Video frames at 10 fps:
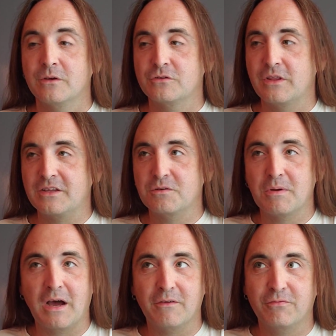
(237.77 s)
So that's
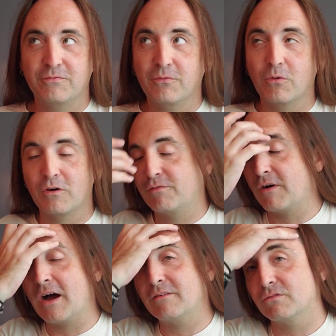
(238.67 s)
about 4 or
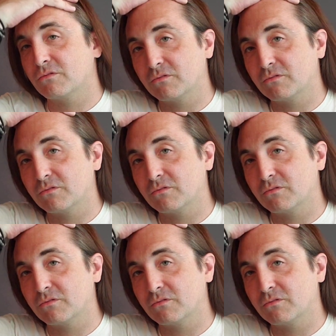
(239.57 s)
5